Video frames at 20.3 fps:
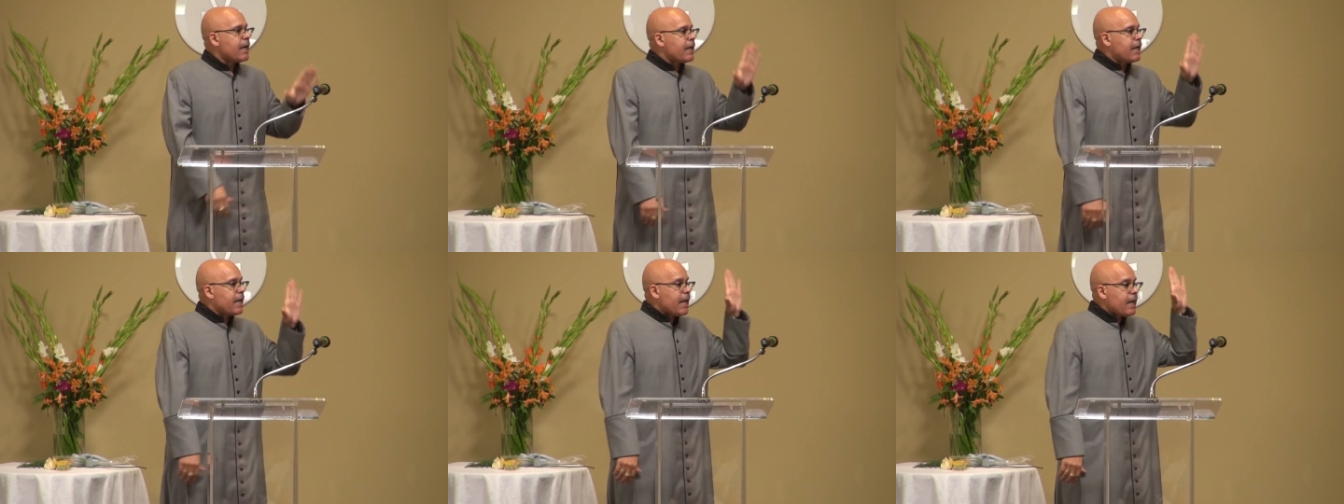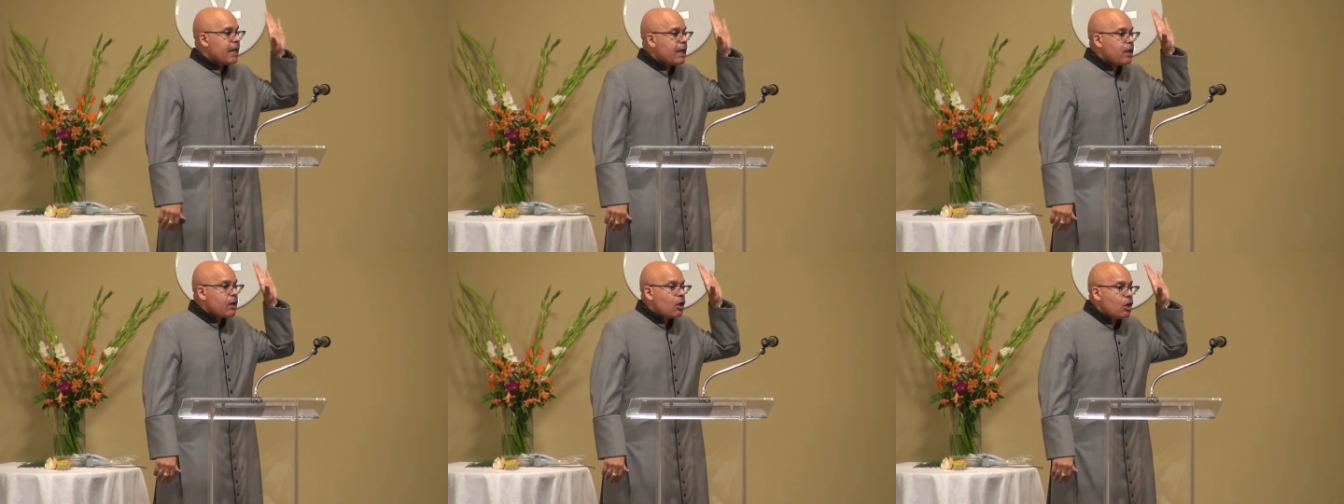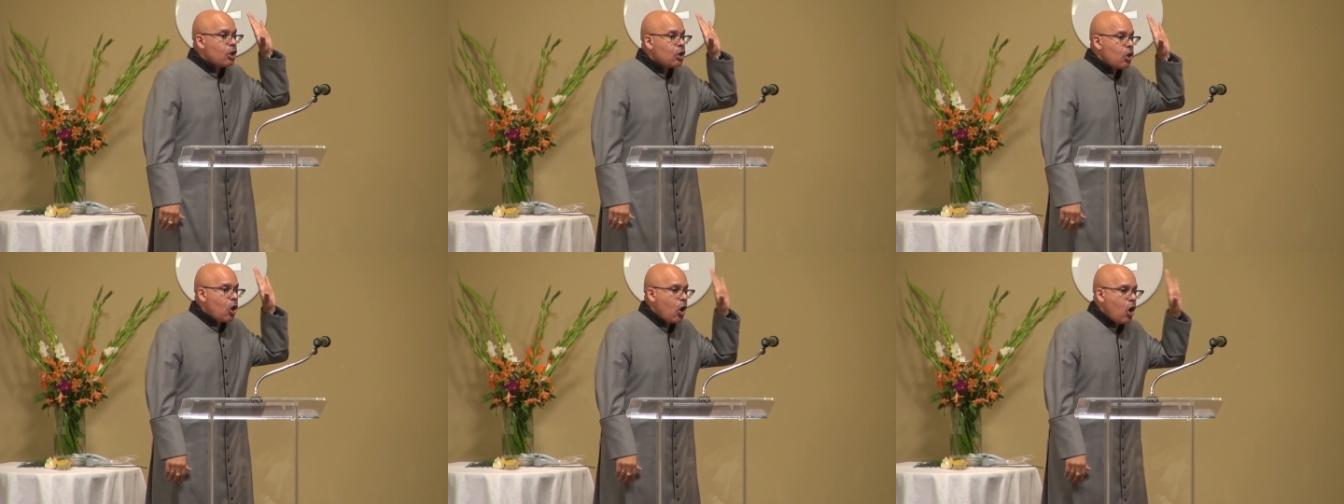Getting
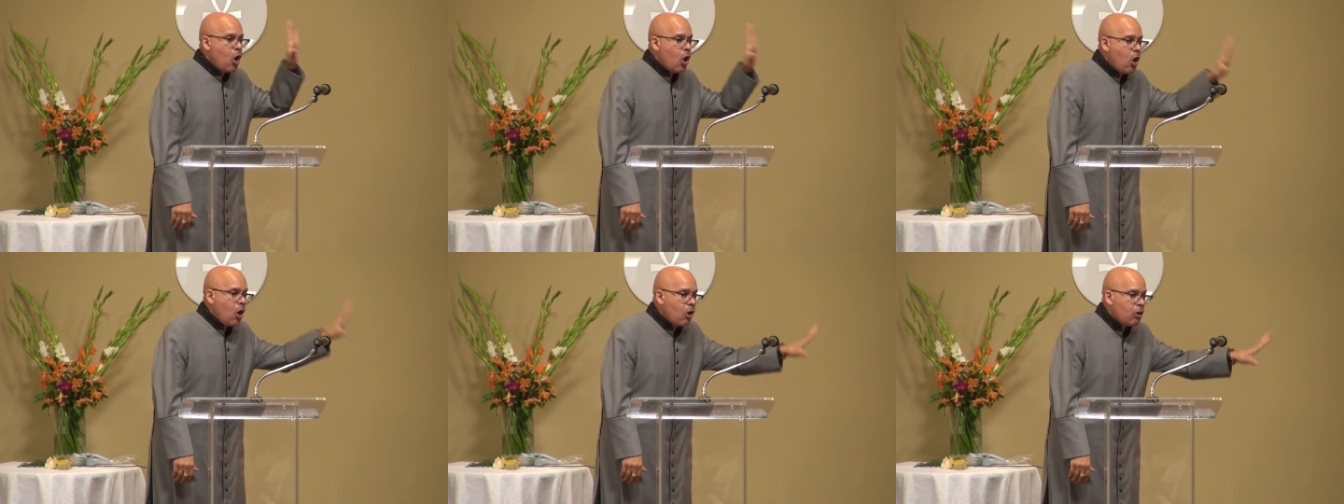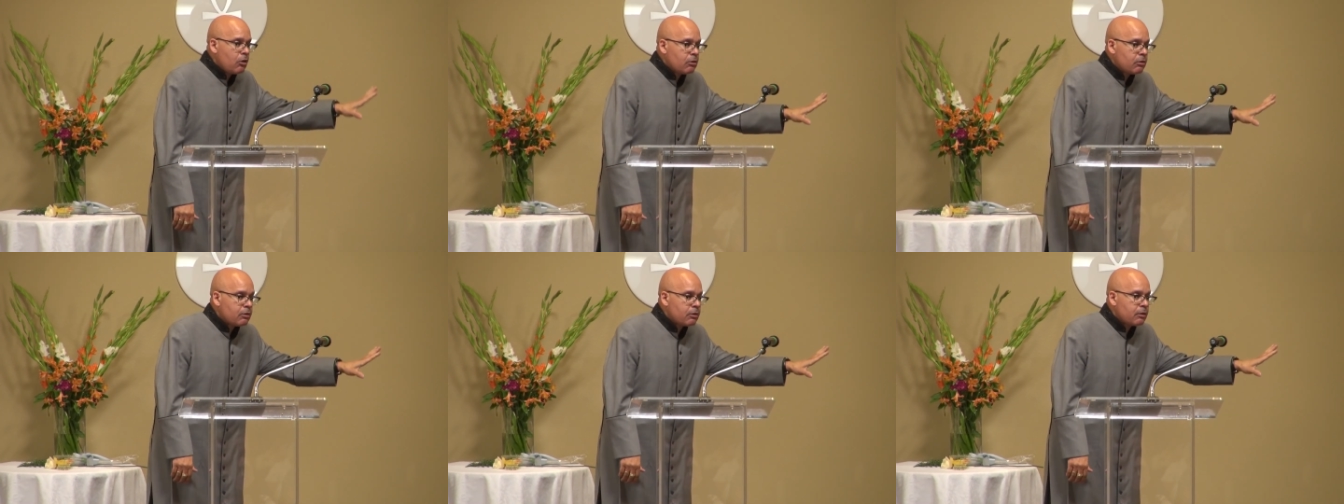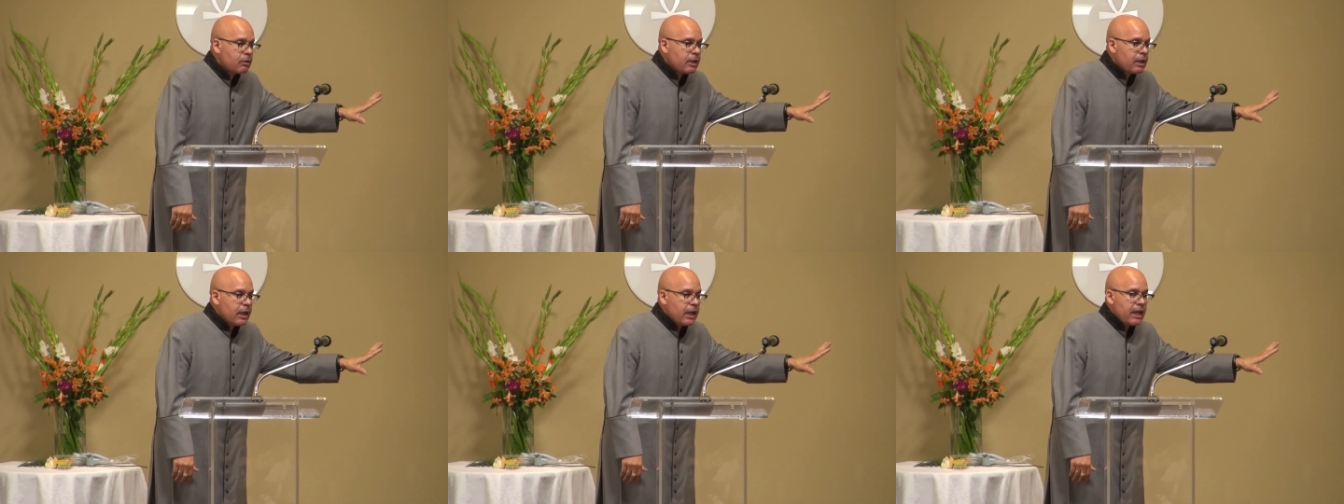along
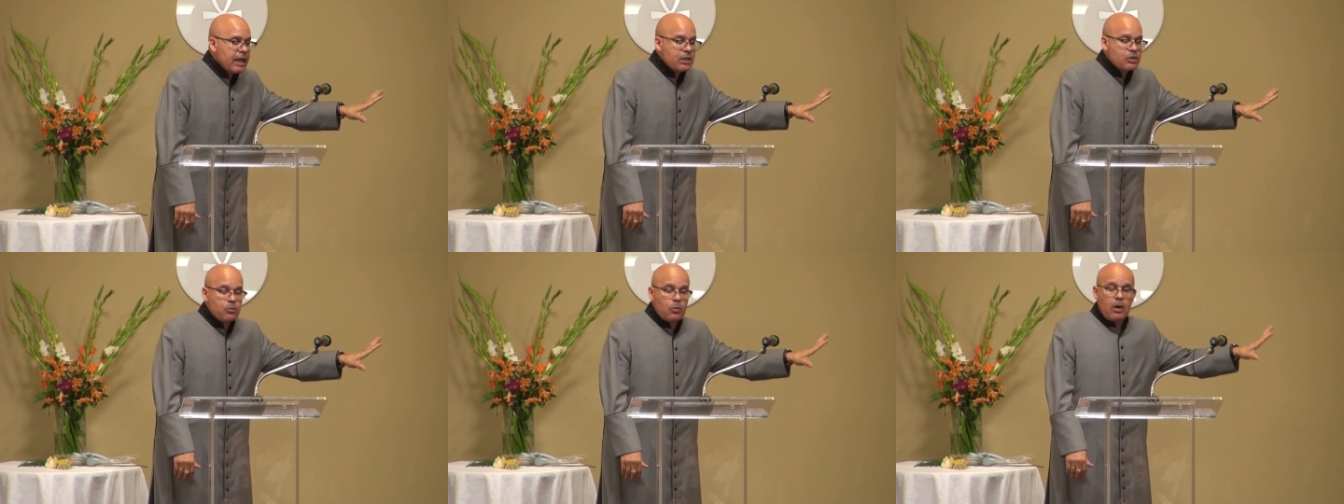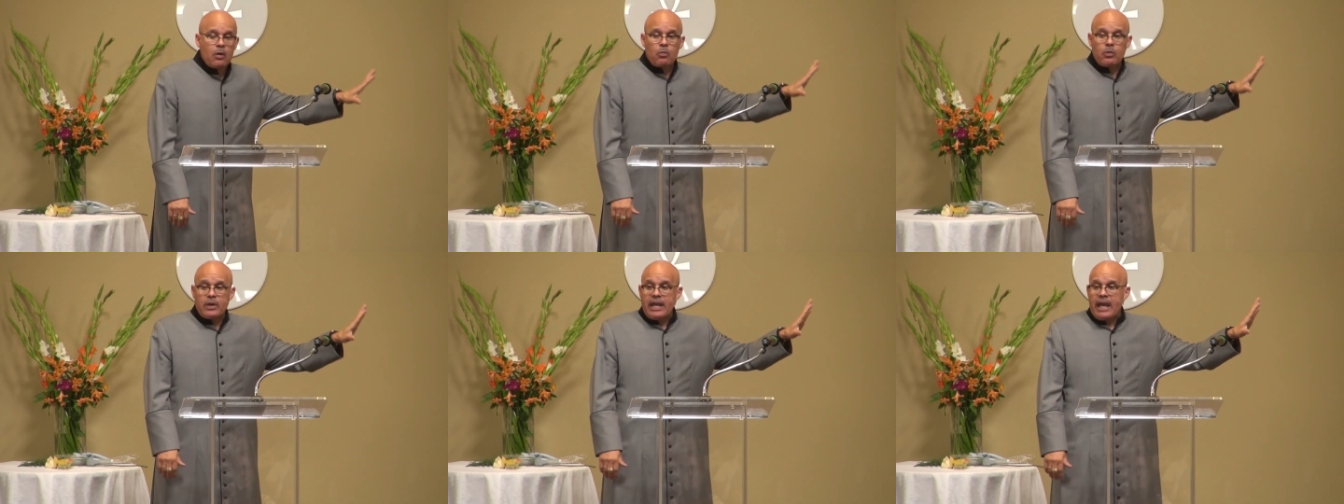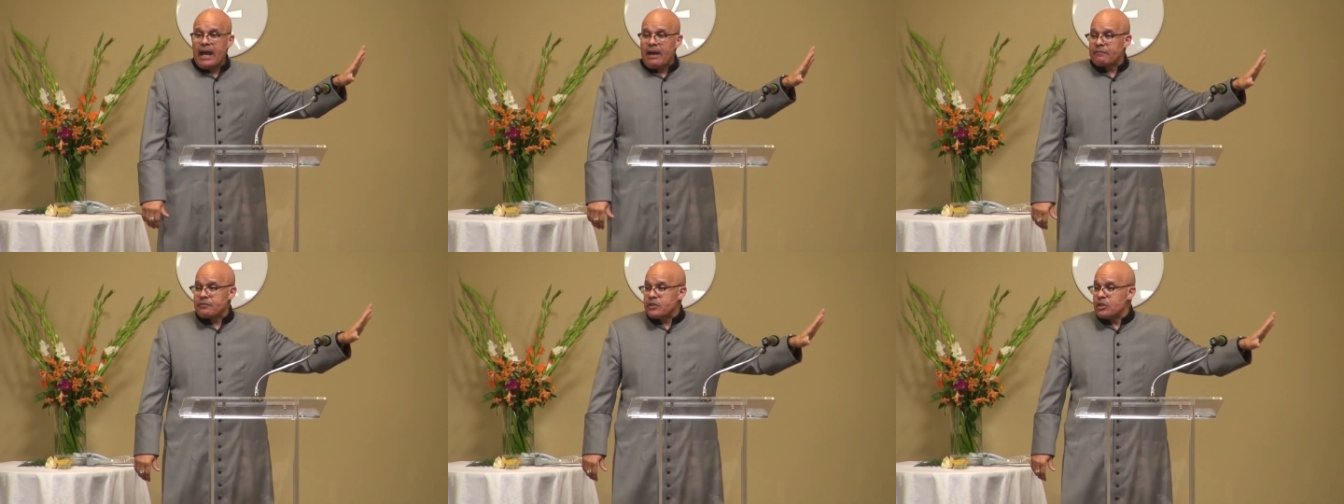is what we
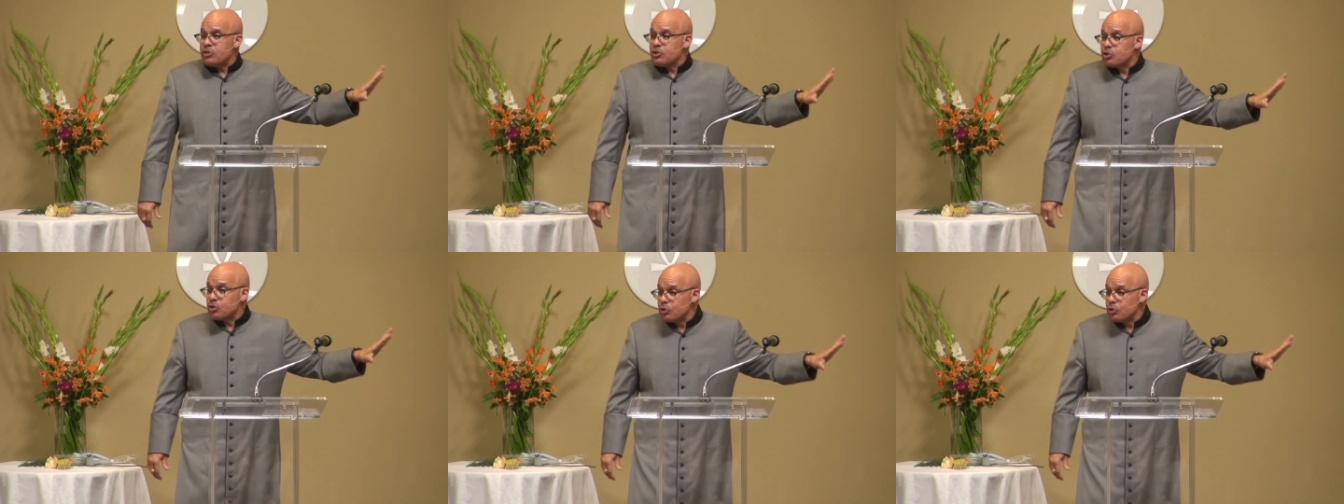have to